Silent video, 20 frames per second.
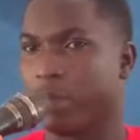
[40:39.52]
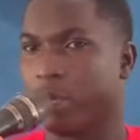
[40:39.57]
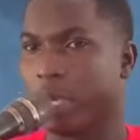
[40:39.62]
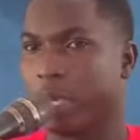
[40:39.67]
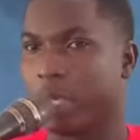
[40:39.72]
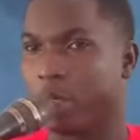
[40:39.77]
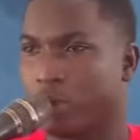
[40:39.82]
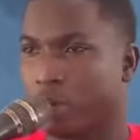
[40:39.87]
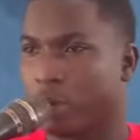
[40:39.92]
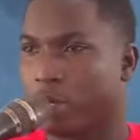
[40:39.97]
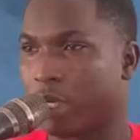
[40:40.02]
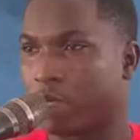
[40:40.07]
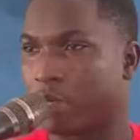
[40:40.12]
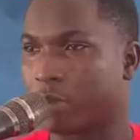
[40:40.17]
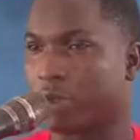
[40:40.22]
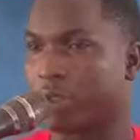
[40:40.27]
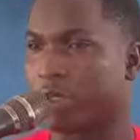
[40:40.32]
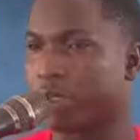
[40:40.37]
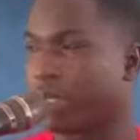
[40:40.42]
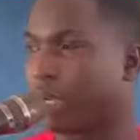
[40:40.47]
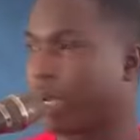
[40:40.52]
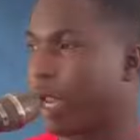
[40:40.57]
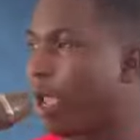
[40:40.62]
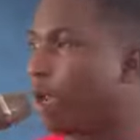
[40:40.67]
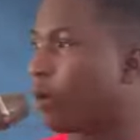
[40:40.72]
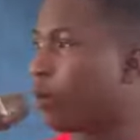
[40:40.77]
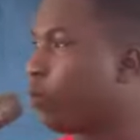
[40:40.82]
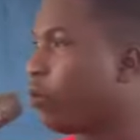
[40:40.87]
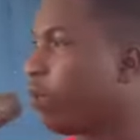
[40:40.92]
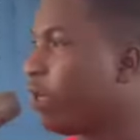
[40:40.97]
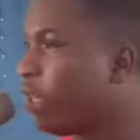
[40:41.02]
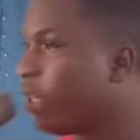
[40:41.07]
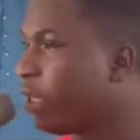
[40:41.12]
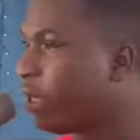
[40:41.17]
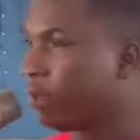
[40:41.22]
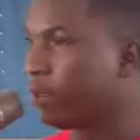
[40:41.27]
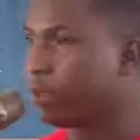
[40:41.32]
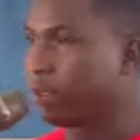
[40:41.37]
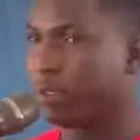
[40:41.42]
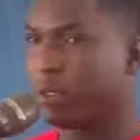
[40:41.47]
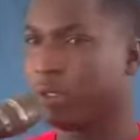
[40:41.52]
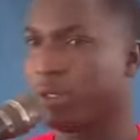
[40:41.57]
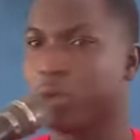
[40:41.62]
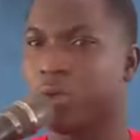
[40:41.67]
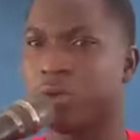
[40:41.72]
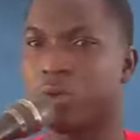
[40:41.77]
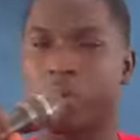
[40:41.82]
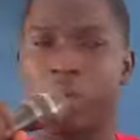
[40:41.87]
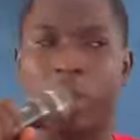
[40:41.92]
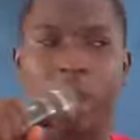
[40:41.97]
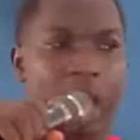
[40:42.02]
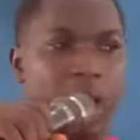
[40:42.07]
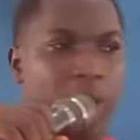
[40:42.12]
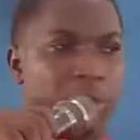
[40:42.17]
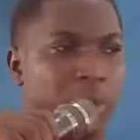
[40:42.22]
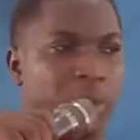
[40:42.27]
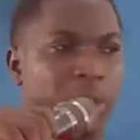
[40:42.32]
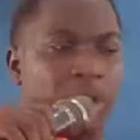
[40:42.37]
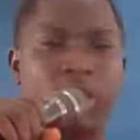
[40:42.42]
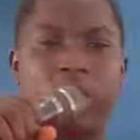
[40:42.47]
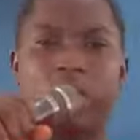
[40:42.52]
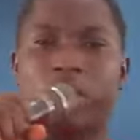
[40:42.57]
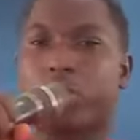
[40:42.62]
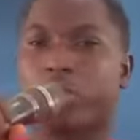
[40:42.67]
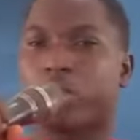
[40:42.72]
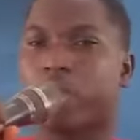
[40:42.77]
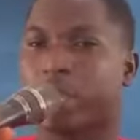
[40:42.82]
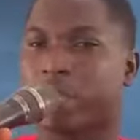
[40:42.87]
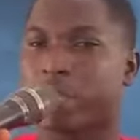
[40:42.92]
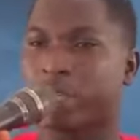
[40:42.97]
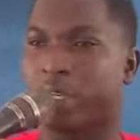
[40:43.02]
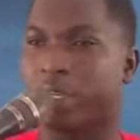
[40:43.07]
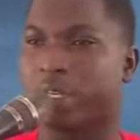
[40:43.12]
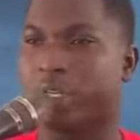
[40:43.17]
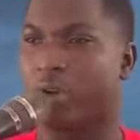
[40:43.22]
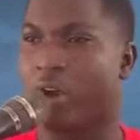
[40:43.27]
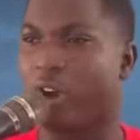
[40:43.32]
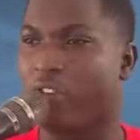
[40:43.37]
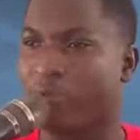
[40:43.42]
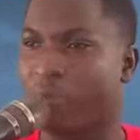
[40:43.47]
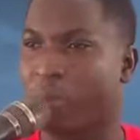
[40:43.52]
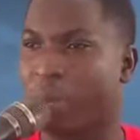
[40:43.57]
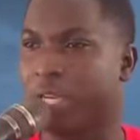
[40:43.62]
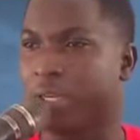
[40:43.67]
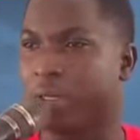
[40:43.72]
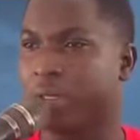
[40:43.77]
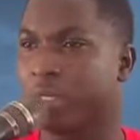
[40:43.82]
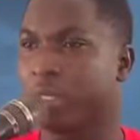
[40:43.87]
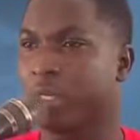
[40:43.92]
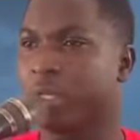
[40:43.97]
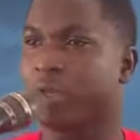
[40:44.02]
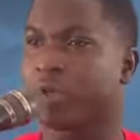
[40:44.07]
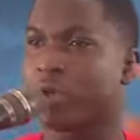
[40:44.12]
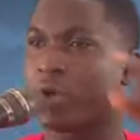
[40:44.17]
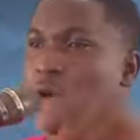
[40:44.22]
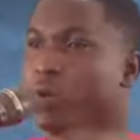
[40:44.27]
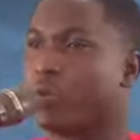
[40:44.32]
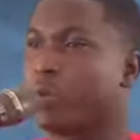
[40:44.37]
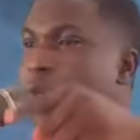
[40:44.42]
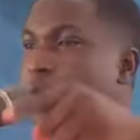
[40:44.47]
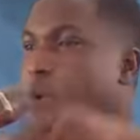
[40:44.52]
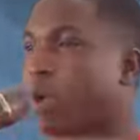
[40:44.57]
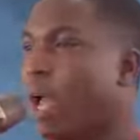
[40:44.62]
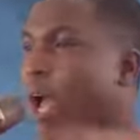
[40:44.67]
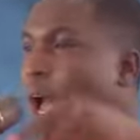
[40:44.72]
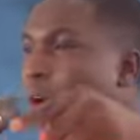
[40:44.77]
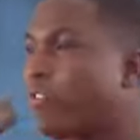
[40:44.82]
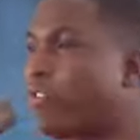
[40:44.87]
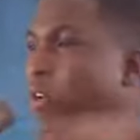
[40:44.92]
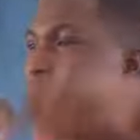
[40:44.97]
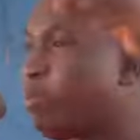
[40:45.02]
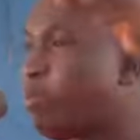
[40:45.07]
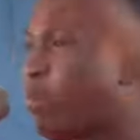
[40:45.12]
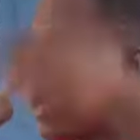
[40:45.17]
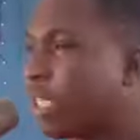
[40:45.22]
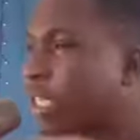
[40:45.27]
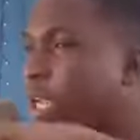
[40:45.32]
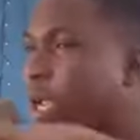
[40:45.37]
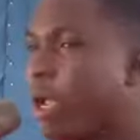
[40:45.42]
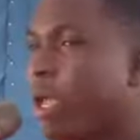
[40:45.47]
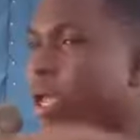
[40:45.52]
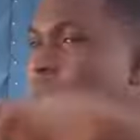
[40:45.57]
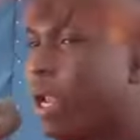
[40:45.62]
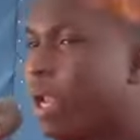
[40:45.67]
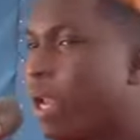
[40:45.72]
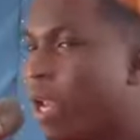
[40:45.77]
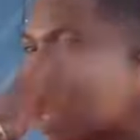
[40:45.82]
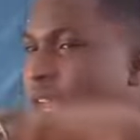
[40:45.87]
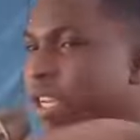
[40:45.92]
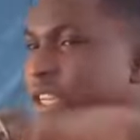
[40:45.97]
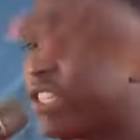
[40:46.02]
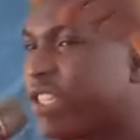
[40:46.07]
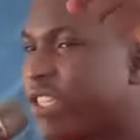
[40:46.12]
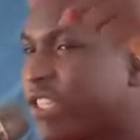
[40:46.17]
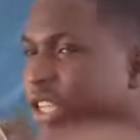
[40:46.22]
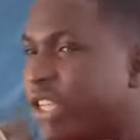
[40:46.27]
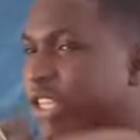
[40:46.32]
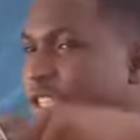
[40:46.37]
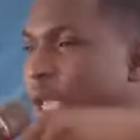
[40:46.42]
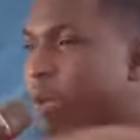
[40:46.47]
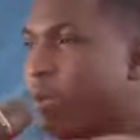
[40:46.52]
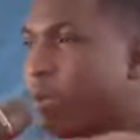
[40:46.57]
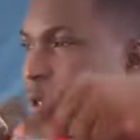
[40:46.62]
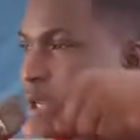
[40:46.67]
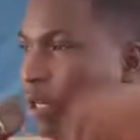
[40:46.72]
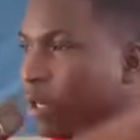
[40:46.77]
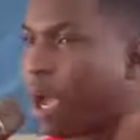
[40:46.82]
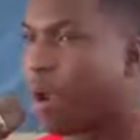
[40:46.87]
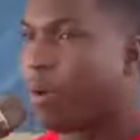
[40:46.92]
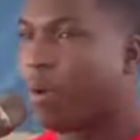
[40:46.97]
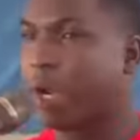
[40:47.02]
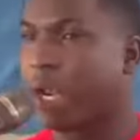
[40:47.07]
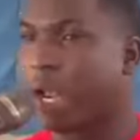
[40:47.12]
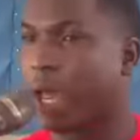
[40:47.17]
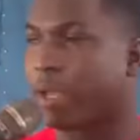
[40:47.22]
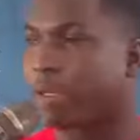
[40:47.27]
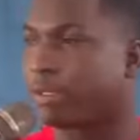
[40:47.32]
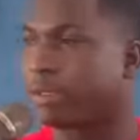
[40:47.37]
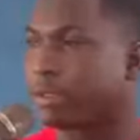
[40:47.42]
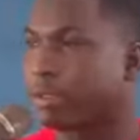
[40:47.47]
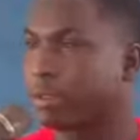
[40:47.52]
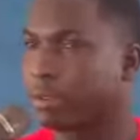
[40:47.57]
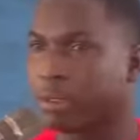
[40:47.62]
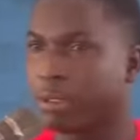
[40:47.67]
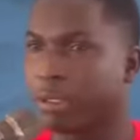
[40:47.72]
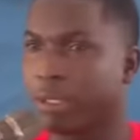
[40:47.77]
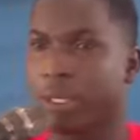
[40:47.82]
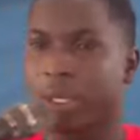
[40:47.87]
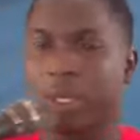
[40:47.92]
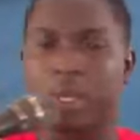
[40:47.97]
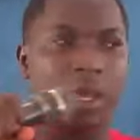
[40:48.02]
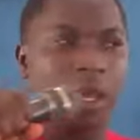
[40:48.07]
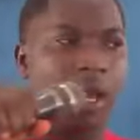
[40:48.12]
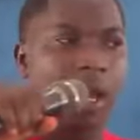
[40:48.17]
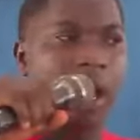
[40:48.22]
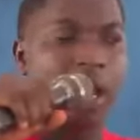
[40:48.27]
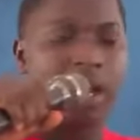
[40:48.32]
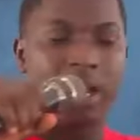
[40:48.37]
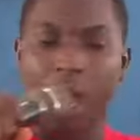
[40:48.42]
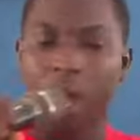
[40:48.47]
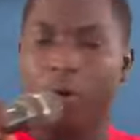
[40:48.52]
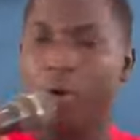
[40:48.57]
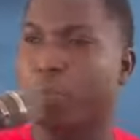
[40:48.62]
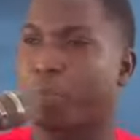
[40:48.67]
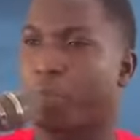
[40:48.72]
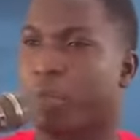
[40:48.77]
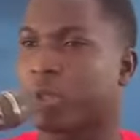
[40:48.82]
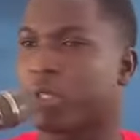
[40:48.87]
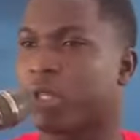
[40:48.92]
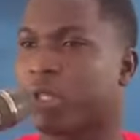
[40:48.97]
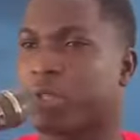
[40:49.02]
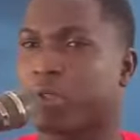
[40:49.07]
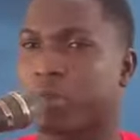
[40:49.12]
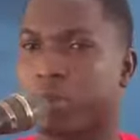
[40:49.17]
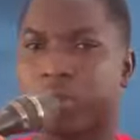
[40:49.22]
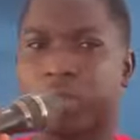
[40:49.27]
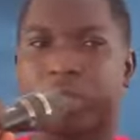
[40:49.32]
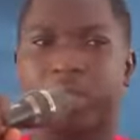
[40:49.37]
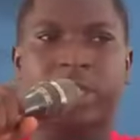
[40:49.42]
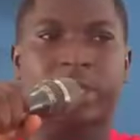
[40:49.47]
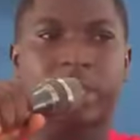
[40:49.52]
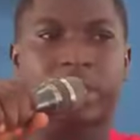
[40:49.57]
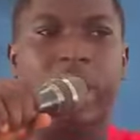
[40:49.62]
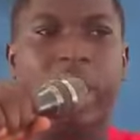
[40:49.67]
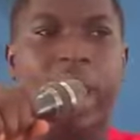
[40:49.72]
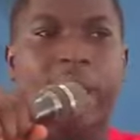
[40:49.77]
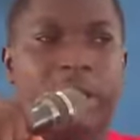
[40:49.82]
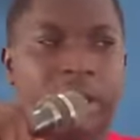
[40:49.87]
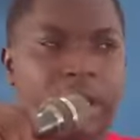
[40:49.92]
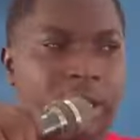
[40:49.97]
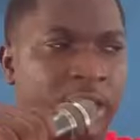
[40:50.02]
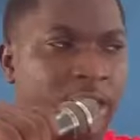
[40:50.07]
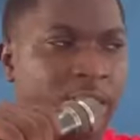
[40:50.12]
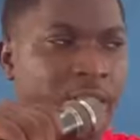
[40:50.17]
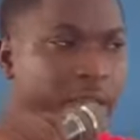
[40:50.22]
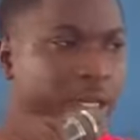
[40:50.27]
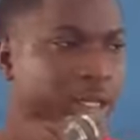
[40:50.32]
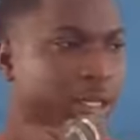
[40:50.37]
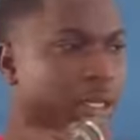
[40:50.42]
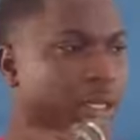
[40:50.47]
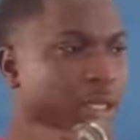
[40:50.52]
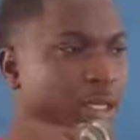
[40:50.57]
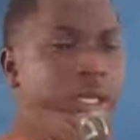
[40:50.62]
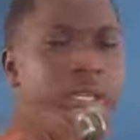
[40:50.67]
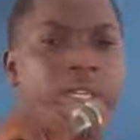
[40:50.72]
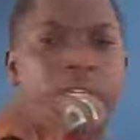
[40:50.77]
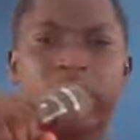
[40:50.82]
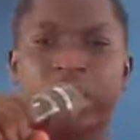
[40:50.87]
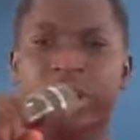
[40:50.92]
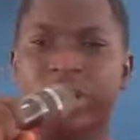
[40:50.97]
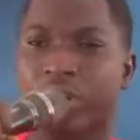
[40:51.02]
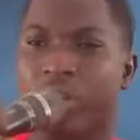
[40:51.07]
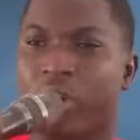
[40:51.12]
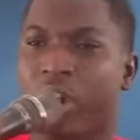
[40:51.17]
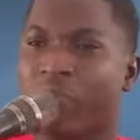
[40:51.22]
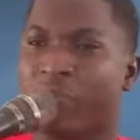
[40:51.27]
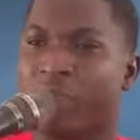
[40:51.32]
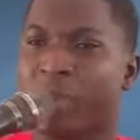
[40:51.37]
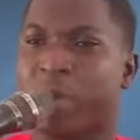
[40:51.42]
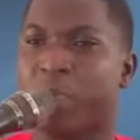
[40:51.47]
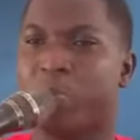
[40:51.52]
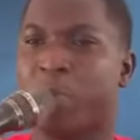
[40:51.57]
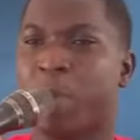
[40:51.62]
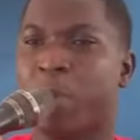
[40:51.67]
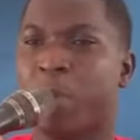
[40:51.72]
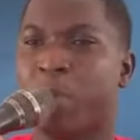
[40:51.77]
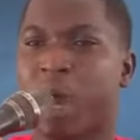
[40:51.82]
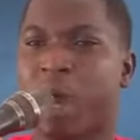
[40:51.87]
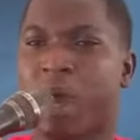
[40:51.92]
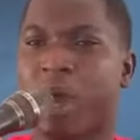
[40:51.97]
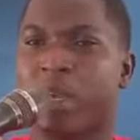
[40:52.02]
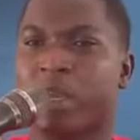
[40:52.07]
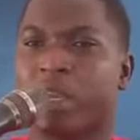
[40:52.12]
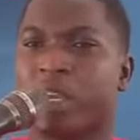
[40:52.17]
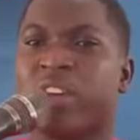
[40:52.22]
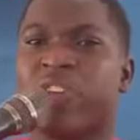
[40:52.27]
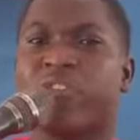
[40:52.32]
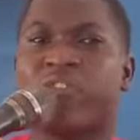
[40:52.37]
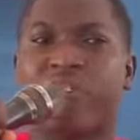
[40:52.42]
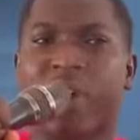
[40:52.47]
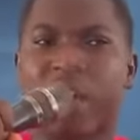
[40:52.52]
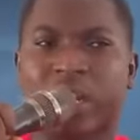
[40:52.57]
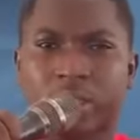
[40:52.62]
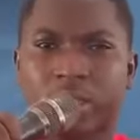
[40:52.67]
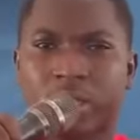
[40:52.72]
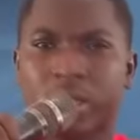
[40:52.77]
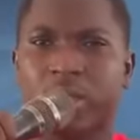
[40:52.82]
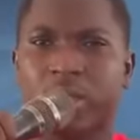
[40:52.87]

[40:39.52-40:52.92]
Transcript: educators like we to help in educating the government so we will have a better learning system in our land. And I will put it to this gathering that this government member, in fact,